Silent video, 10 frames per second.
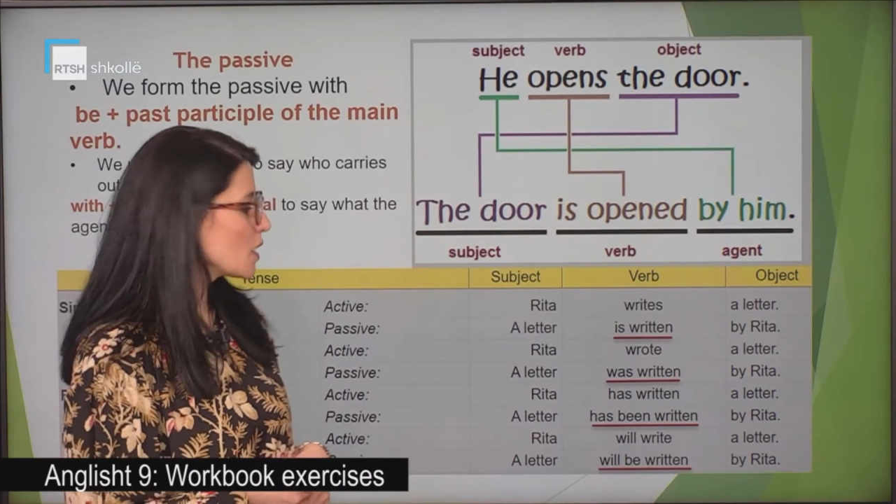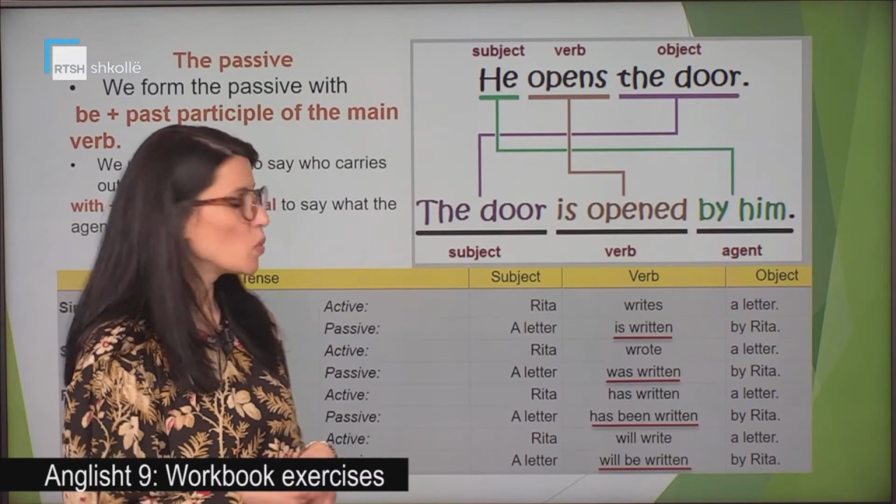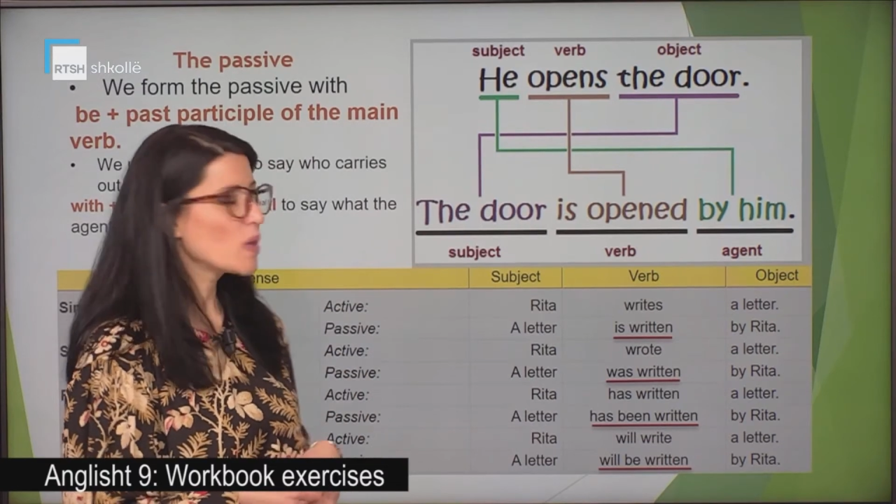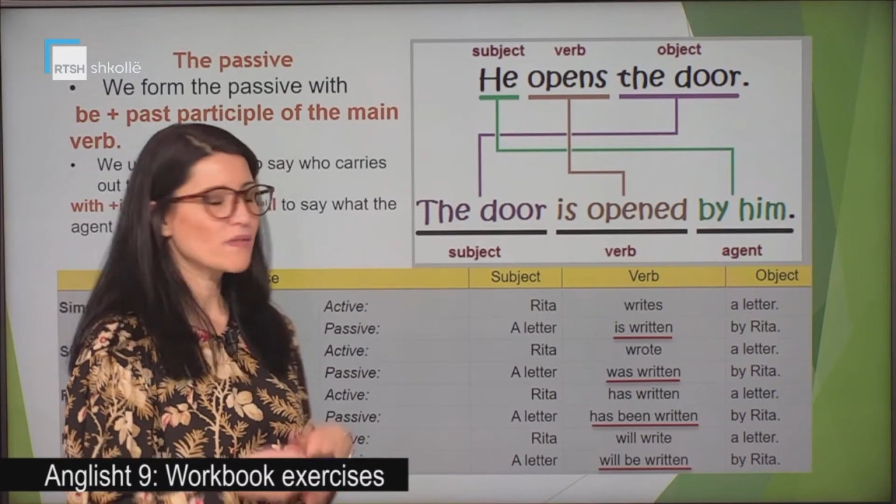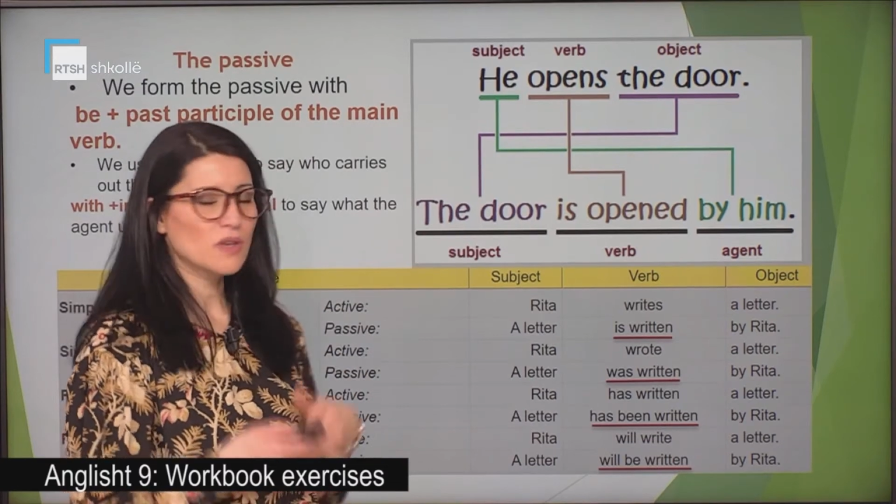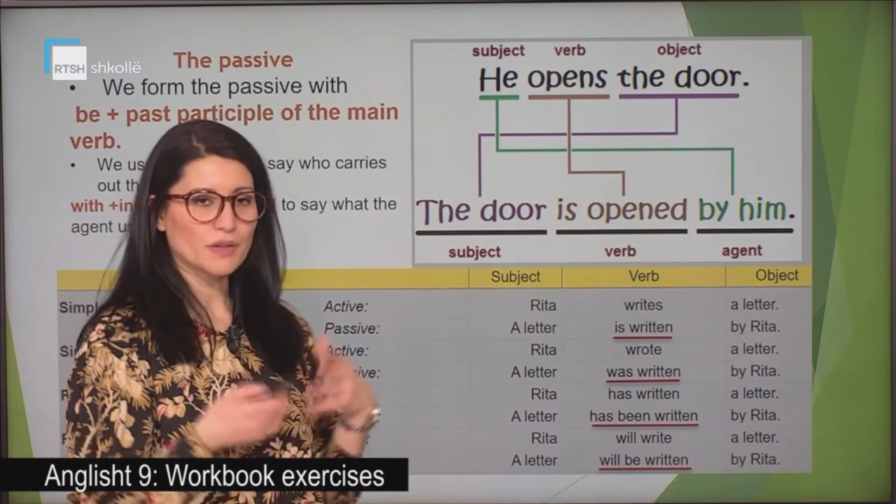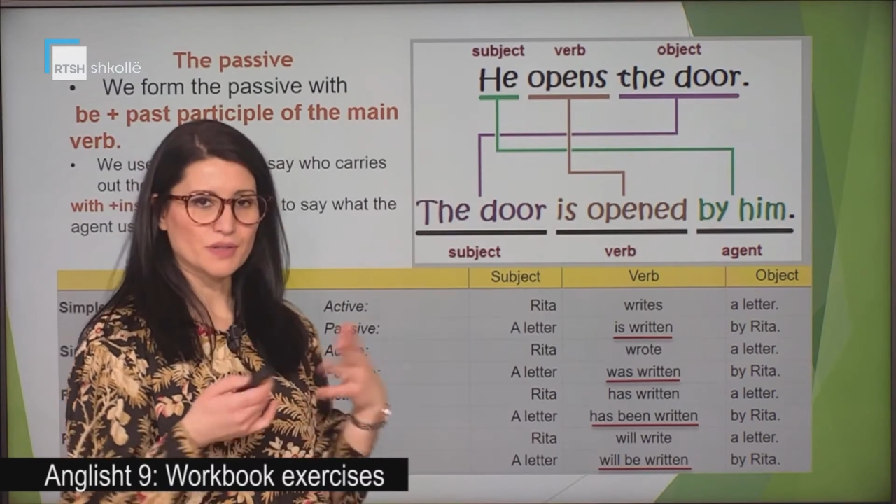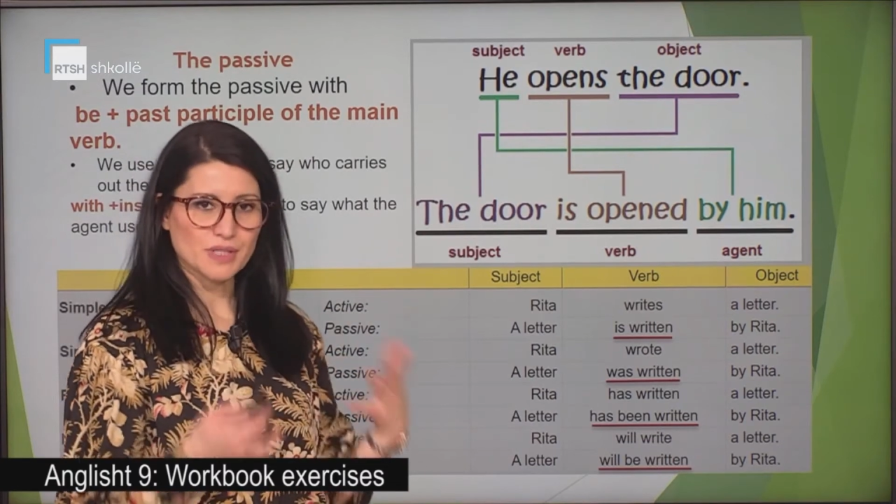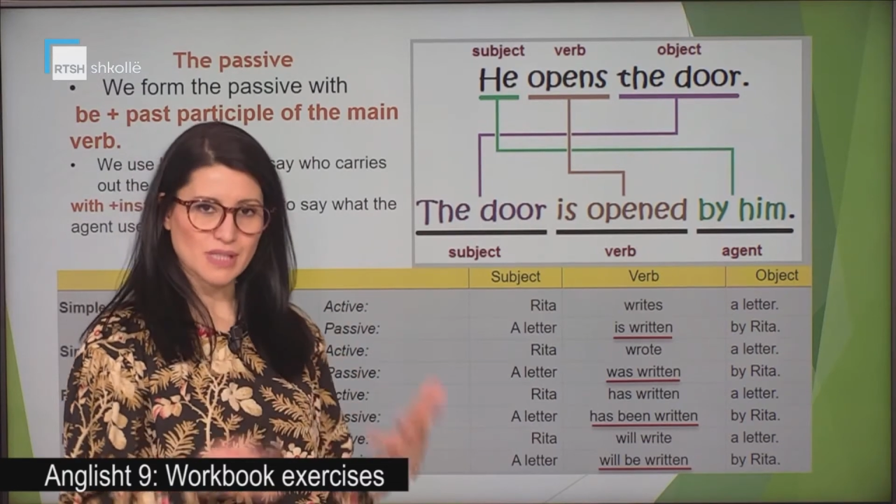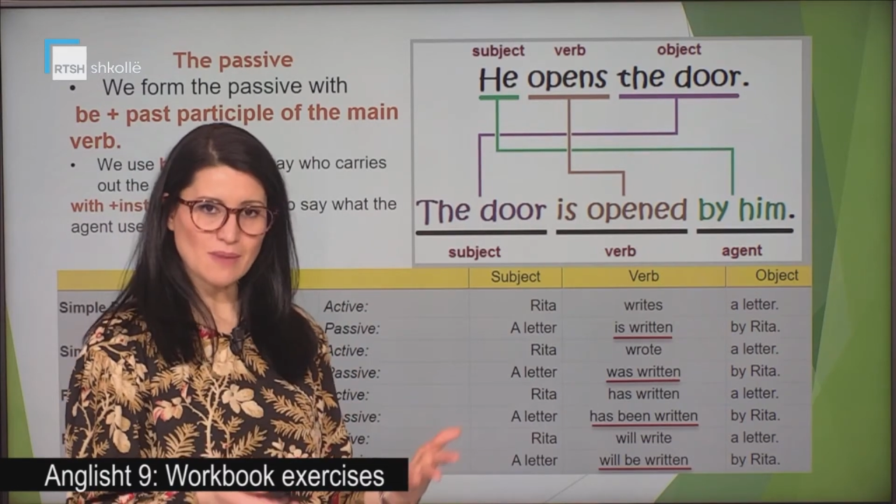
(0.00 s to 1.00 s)
We have got the
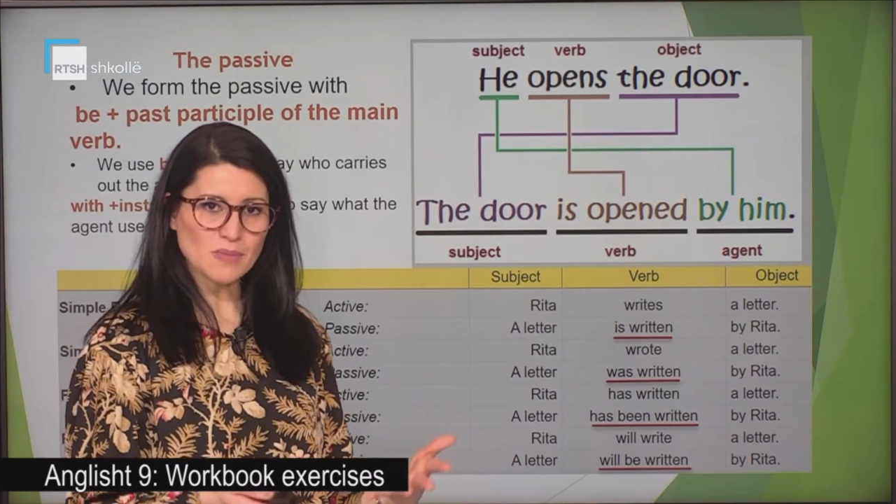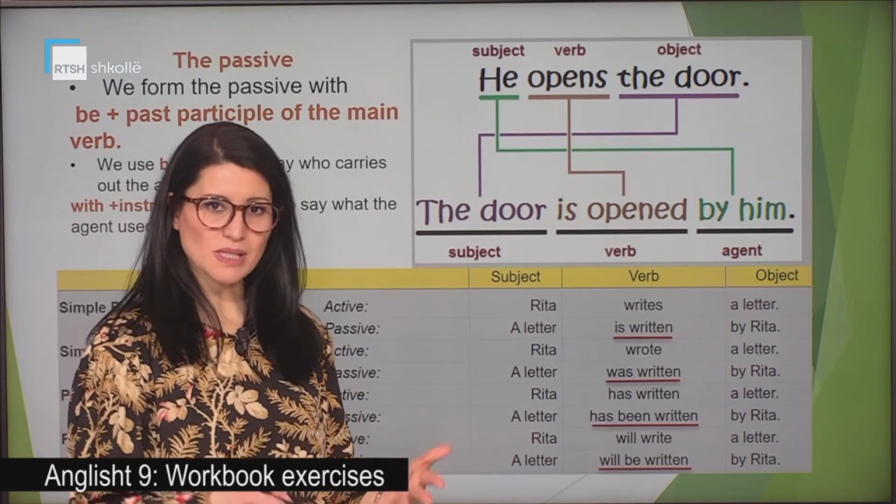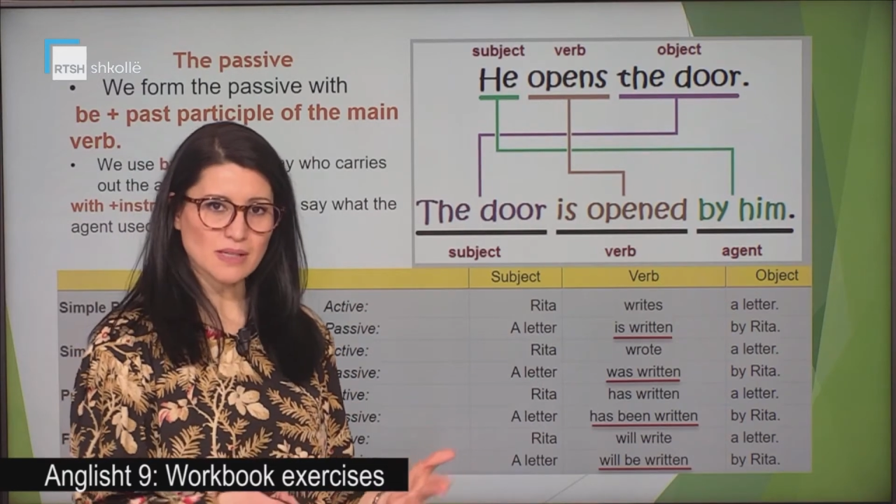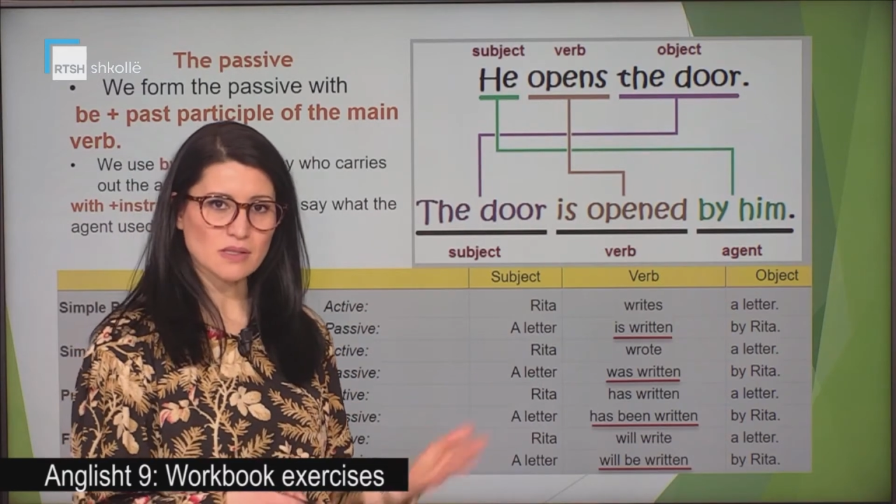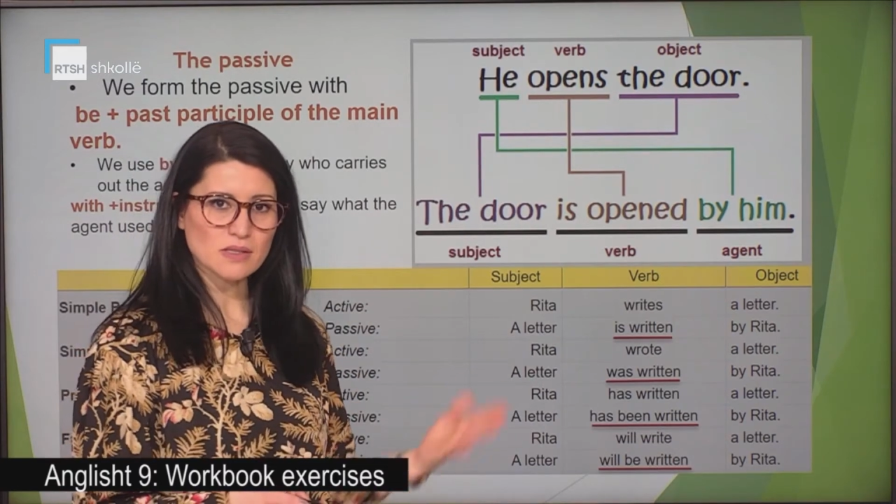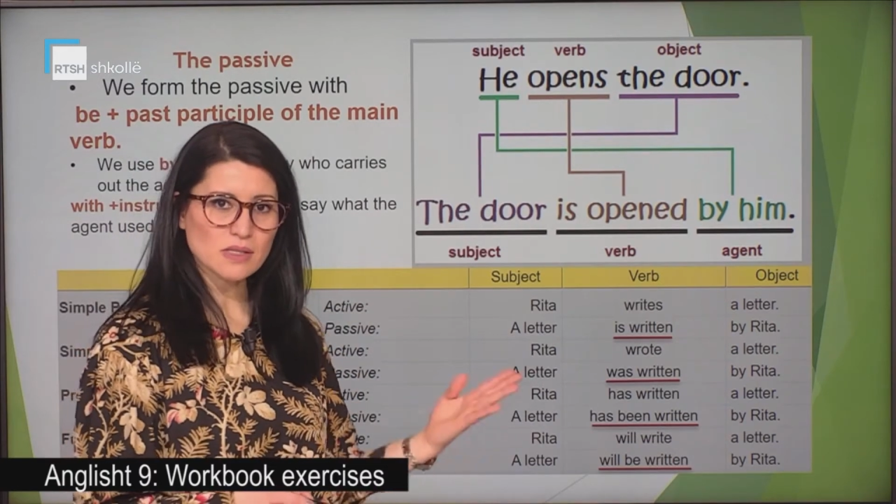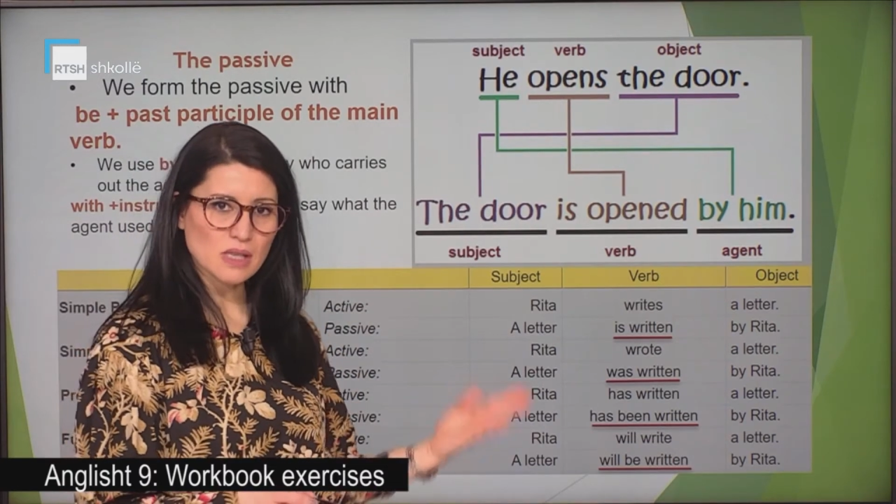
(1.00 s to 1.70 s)
same sentence